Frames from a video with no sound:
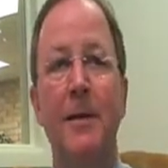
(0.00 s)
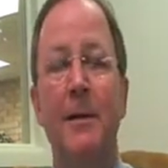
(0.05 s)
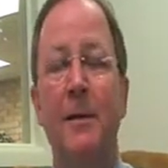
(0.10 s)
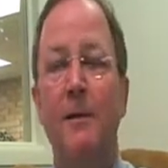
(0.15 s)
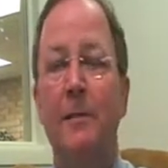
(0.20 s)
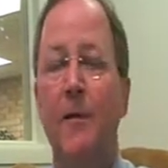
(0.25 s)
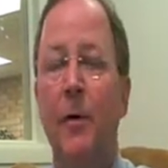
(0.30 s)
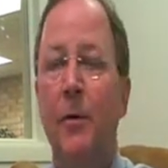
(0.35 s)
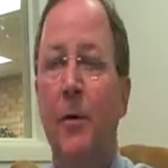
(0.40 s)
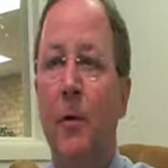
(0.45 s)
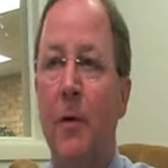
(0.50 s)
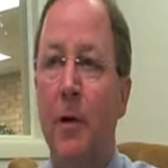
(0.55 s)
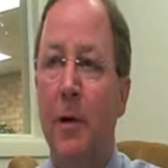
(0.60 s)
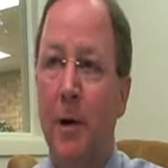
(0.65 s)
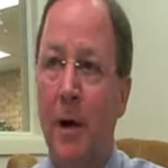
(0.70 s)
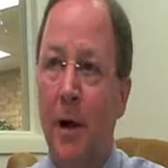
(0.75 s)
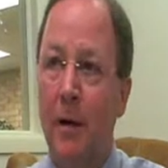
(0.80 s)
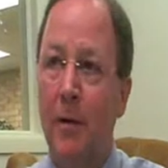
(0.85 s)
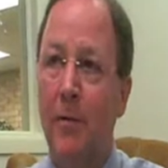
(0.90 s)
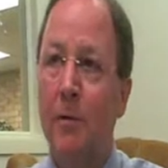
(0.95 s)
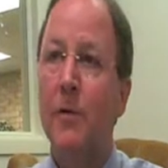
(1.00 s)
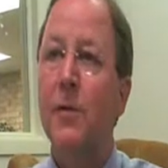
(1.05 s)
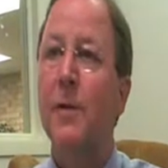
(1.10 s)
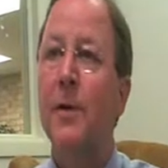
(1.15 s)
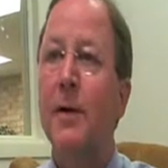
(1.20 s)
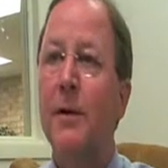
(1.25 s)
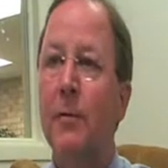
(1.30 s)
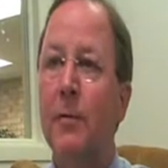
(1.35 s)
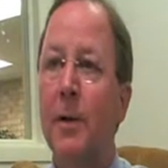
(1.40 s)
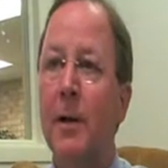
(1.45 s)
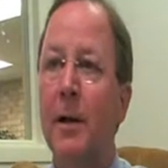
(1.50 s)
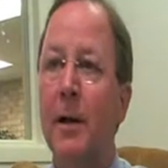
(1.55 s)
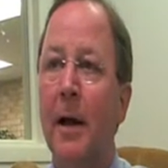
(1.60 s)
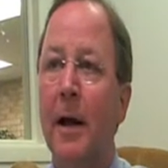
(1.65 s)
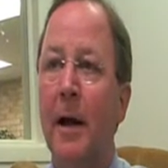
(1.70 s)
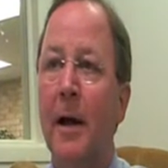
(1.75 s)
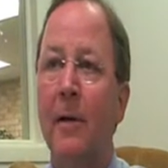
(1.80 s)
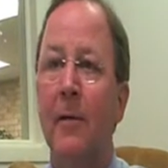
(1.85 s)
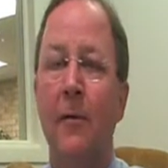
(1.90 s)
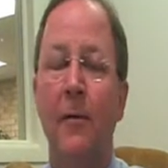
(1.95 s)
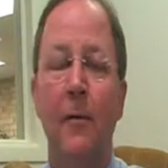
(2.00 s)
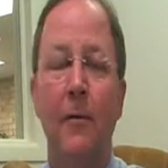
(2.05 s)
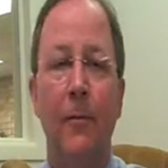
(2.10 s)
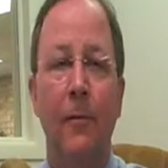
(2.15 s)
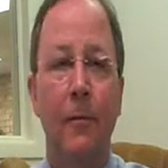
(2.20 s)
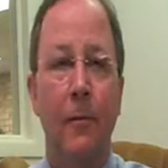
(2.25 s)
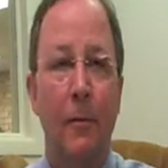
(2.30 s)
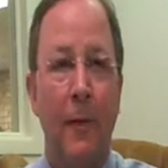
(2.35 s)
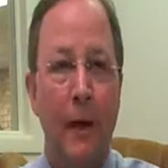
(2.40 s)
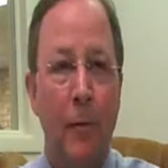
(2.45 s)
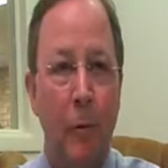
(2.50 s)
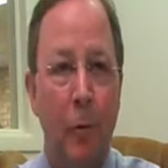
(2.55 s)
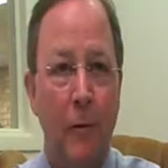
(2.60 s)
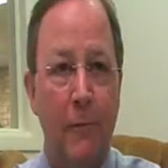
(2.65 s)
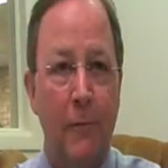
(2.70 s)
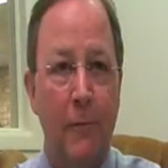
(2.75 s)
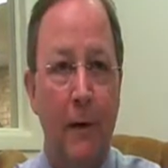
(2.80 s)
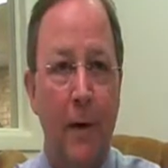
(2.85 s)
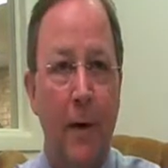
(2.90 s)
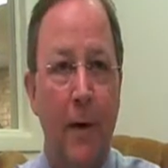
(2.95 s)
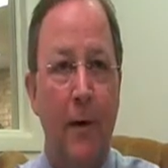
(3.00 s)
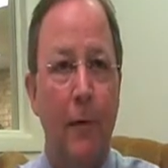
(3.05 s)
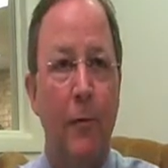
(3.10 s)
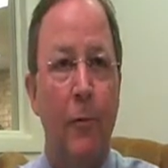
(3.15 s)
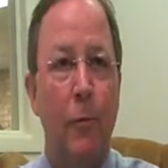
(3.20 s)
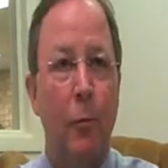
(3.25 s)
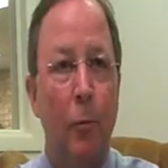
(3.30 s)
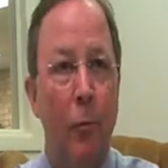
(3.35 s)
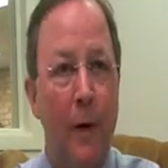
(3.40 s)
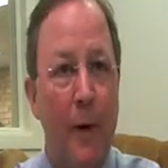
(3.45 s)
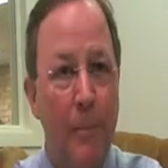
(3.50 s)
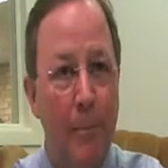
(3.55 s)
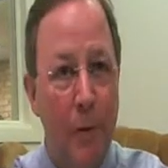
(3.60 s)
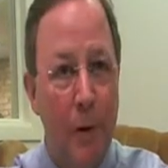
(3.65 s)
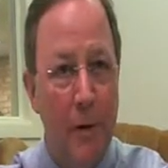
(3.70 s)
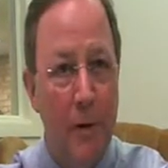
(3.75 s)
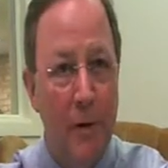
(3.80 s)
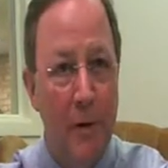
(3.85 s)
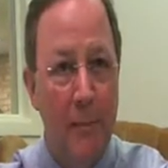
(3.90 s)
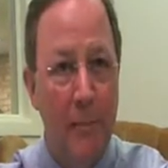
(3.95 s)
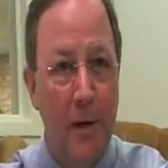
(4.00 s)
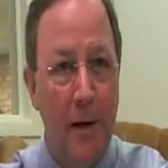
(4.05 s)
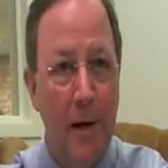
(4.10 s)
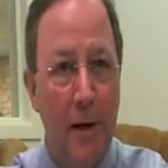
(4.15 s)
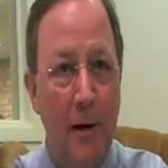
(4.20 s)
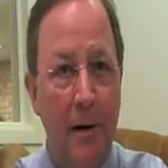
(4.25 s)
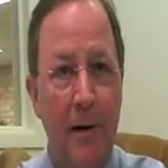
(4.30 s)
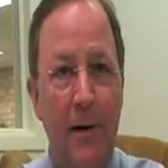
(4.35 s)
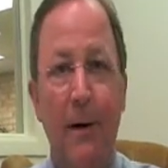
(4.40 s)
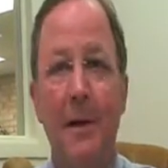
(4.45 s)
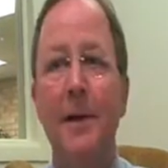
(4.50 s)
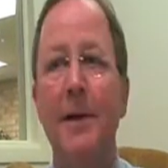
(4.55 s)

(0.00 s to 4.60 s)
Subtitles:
The folks in Congress need to realize they work for us. We put them there.